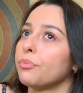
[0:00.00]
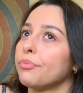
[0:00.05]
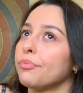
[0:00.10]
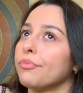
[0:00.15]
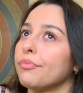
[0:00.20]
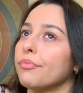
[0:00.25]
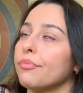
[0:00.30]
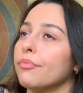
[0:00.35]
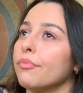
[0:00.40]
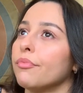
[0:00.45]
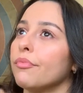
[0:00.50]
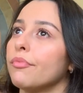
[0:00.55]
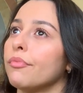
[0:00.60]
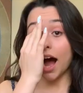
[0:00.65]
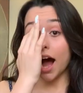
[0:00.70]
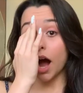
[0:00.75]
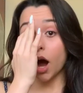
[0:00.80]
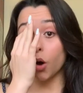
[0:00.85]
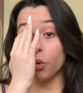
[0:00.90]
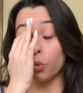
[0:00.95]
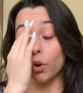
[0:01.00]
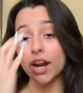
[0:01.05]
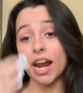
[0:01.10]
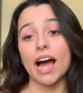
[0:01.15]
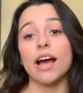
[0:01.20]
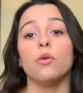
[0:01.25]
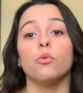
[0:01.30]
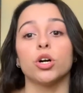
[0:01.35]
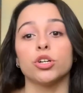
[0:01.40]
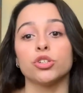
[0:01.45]
when
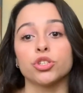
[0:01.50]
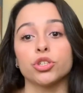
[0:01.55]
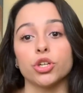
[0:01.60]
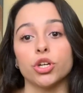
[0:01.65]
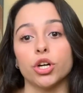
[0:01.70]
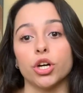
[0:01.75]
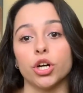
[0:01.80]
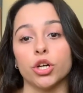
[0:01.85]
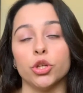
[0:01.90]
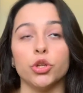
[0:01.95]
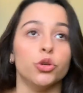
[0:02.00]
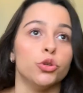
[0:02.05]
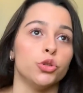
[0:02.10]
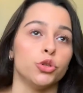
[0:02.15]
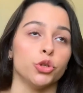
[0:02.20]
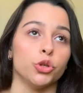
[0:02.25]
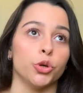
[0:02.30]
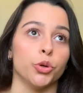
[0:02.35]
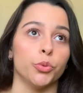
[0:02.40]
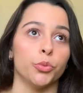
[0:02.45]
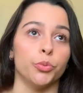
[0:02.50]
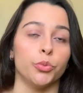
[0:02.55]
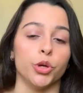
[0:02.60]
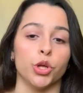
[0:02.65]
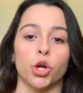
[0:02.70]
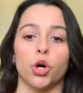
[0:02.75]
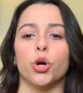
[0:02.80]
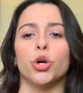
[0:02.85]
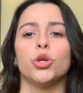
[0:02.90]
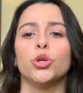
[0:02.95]
I watch a YouTube, you
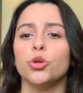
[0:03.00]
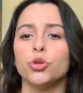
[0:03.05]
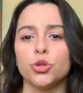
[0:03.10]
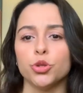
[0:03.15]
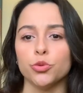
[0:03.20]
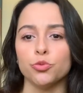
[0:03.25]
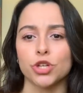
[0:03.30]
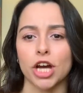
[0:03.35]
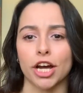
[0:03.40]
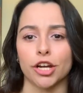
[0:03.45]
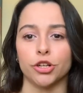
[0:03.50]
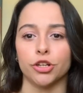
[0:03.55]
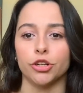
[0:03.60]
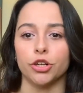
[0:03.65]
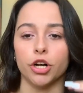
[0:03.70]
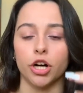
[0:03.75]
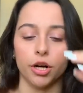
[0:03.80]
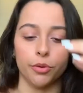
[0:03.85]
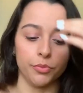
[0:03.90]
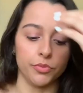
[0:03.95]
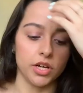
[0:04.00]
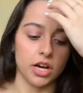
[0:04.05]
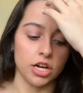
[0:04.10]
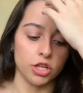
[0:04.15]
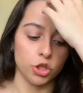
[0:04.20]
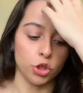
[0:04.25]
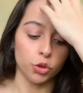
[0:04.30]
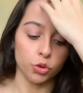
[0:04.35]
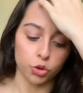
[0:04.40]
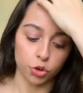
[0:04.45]
know, a YouTube channel, a
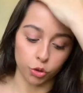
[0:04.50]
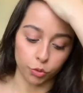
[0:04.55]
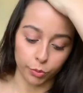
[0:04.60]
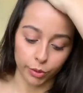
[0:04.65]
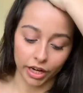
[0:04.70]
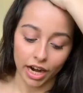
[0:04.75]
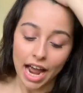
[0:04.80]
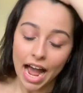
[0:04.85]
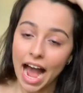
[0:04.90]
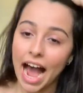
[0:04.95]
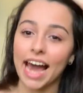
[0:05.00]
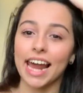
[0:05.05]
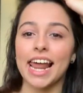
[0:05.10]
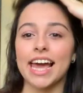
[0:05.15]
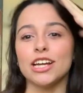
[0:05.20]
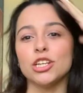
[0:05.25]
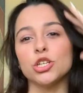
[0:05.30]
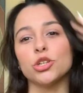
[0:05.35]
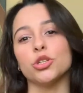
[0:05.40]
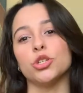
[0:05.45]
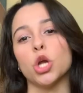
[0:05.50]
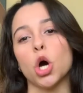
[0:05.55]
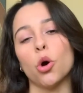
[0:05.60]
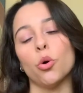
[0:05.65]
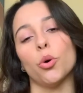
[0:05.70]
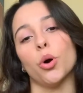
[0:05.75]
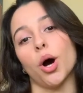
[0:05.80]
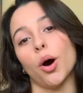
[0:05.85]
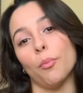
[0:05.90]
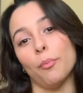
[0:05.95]
YouTuber, I like to
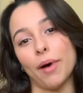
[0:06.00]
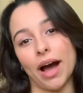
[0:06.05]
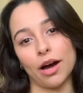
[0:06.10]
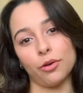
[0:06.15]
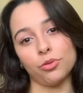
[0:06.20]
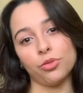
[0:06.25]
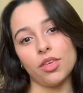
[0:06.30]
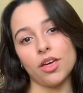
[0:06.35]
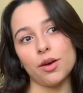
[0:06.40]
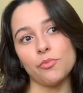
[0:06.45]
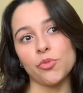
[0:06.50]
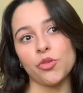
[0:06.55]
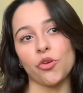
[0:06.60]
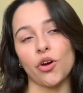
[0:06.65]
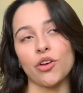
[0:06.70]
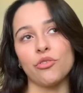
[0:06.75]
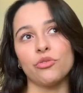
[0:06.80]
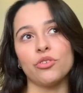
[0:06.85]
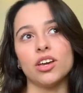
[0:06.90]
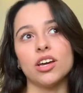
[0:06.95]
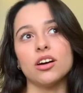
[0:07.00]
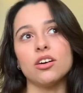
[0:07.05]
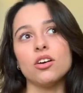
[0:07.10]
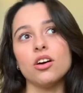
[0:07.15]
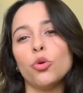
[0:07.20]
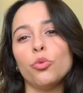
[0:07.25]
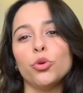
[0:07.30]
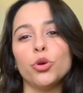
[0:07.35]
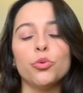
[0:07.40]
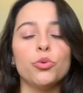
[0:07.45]
know about them. So I
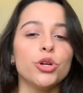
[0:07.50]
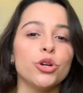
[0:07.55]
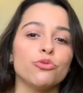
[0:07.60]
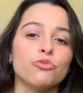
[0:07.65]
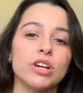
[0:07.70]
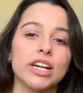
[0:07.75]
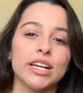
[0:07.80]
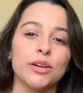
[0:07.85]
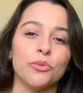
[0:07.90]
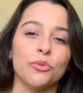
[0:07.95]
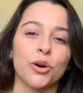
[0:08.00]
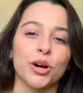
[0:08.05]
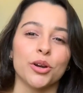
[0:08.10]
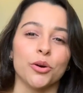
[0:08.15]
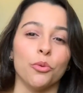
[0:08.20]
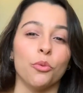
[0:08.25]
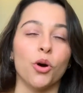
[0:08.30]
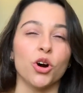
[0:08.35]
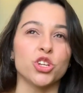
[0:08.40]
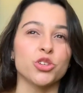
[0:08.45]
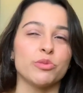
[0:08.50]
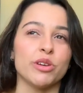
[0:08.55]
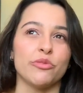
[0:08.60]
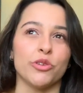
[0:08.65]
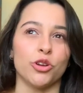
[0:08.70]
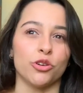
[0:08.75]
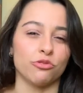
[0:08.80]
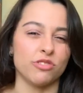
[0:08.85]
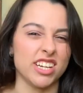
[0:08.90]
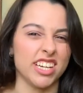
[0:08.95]
feel you wouldn't really want to watch me if
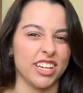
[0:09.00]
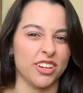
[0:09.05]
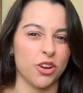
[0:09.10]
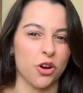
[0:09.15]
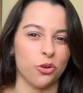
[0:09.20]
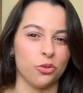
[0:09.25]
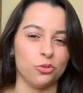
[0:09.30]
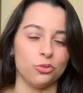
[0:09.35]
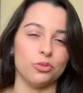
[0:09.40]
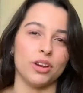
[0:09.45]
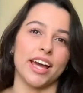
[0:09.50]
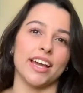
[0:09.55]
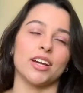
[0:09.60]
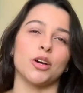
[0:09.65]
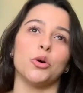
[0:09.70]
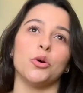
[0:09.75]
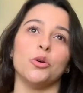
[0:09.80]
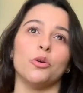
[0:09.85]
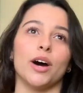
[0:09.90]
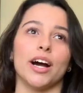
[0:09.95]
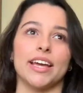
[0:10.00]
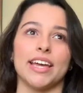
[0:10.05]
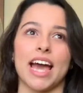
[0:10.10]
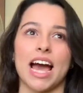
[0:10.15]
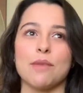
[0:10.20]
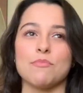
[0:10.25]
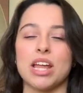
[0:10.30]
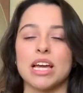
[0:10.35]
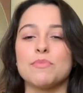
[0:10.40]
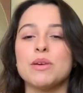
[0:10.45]
you don't really know like who I
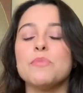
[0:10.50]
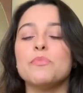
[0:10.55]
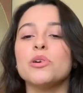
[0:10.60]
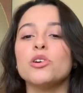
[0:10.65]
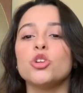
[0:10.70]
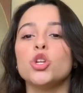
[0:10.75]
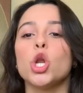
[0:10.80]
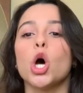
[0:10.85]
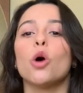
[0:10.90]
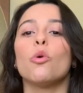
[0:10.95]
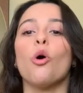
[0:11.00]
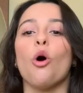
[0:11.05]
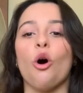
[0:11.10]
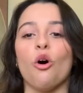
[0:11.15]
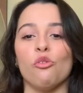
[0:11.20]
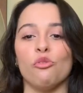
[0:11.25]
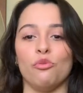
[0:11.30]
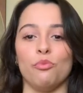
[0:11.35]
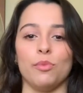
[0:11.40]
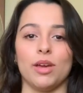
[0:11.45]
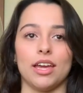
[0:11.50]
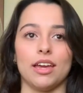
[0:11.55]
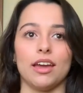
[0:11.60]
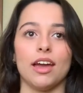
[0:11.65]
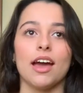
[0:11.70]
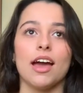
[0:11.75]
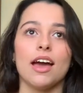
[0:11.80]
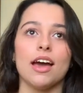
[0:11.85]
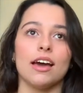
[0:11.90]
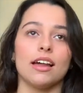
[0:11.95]
am. Like, people know of me.
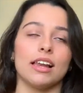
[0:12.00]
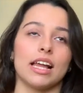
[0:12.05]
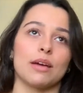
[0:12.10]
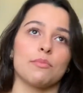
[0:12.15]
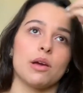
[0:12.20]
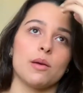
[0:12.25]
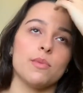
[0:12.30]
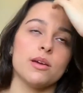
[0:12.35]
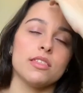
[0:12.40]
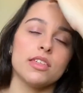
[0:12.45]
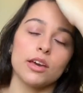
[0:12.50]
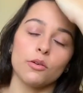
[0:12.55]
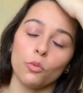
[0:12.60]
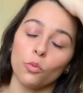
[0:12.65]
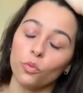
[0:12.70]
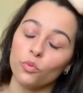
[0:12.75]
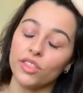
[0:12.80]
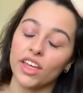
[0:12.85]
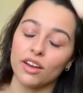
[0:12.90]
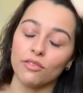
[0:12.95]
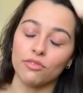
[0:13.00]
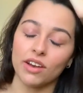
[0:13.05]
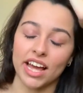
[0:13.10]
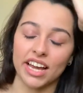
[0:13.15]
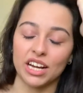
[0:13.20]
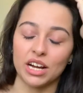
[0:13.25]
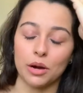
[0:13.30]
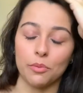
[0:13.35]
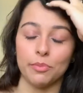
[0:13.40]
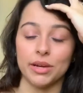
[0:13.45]
Like, maybe they've
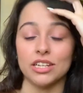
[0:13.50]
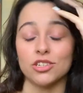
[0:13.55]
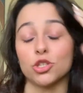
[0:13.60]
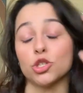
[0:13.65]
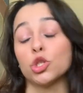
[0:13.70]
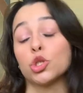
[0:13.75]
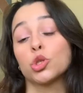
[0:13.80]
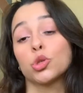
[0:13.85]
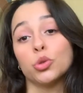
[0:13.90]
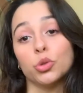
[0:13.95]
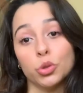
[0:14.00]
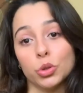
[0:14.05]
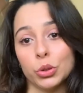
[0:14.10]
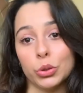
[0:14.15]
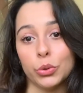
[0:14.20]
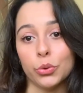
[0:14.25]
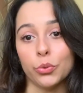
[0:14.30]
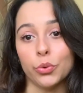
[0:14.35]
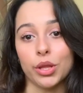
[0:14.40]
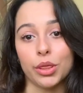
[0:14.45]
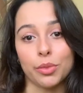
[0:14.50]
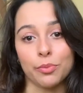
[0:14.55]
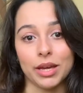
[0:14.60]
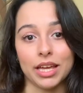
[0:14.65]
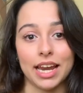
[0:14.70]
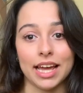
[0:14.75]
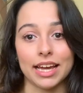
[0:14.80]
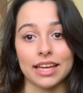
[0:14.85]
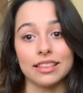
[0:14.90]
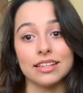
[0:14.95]
like been to school with
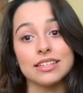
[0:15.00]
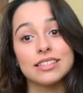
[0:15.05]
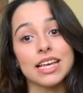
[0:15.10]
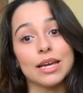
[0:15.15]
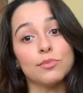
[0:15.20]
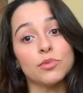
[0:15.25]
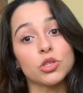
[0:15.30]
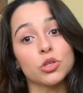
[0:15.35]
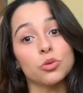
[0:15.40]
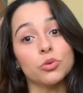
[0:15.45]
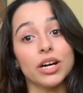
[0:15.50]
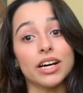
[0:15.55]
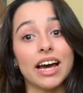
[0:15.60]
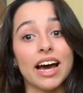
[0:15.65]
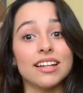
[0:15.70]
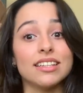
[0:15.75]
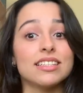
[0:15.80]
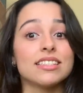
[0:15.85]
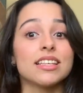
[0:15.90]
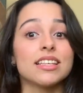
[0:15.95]
me, like in the same school at